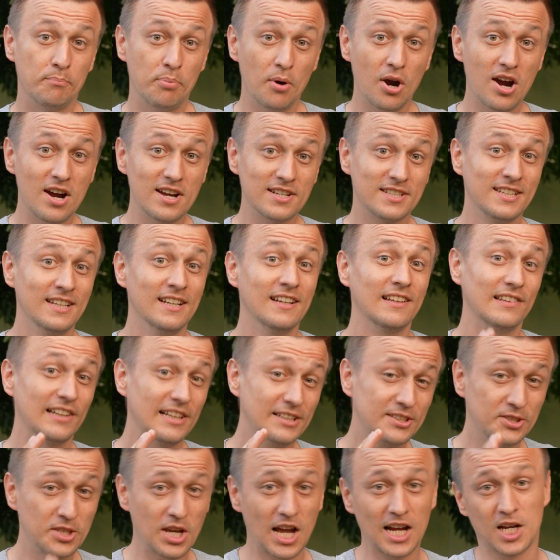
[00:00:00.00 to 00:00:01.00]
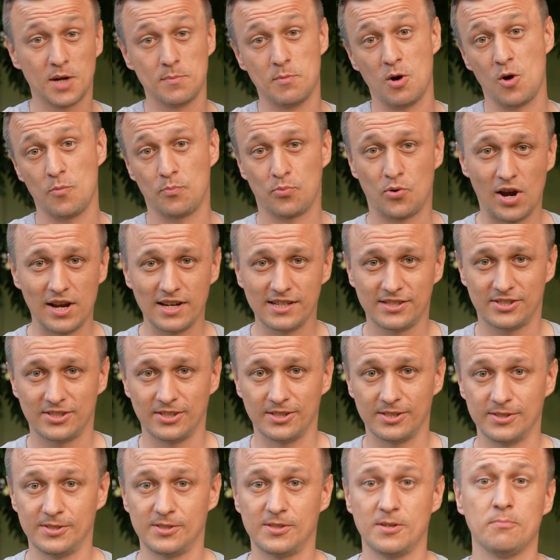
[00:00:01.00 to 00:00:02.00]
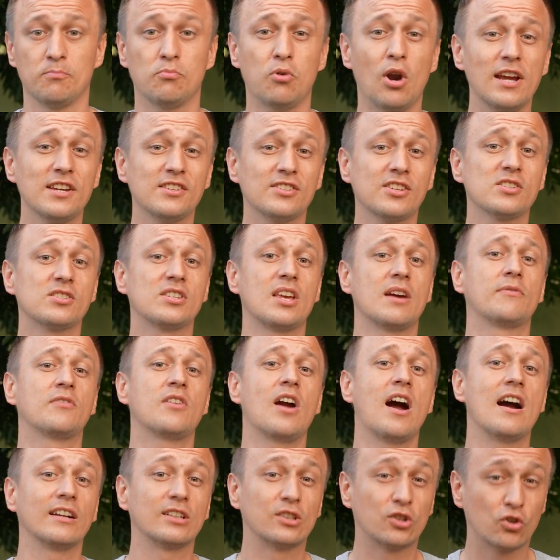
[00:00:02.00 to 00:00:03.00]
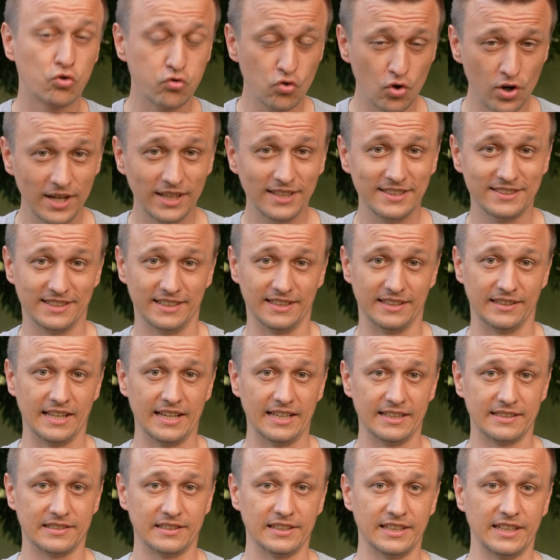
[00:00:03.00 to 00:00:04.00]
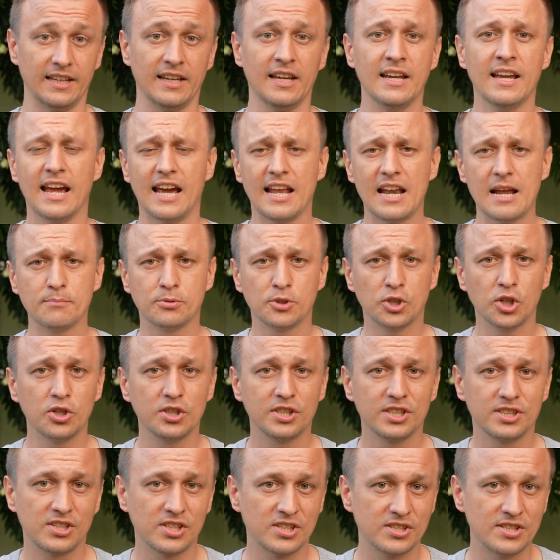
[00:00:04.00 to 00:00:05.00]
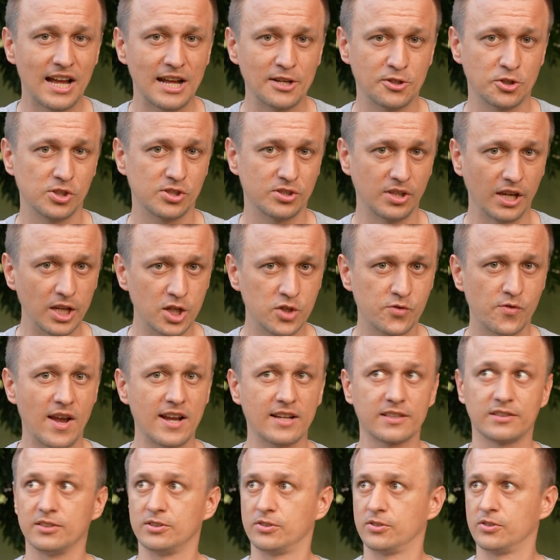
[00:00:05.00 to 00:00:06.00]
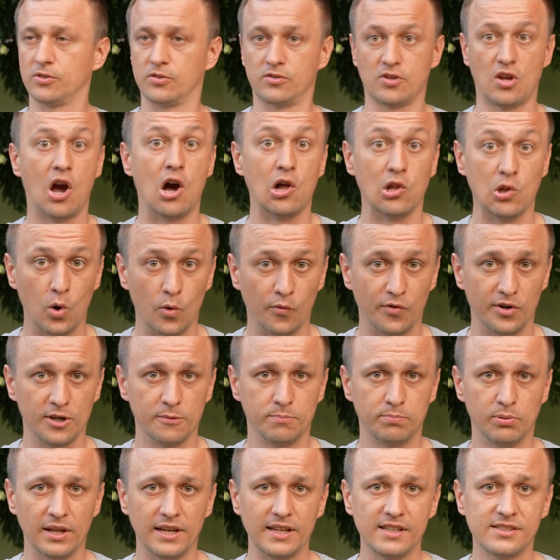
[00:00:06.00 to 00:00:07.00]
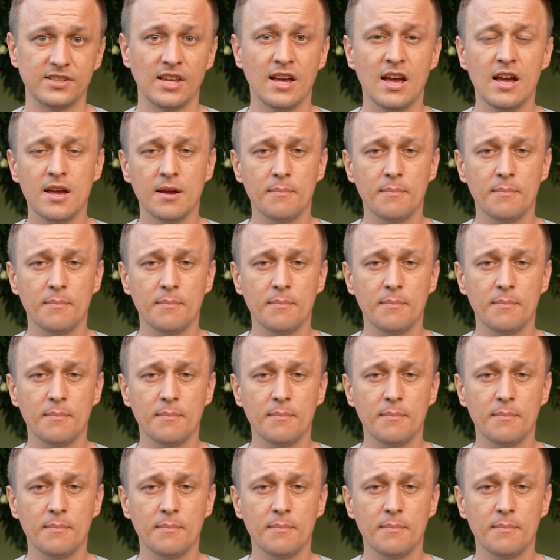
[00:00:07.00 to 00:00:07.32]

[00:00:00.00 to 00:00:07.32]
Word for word: But let's talk about prices. Prices have gone crazy lately, and I'm sure this is not just H V A C, this is all over the place.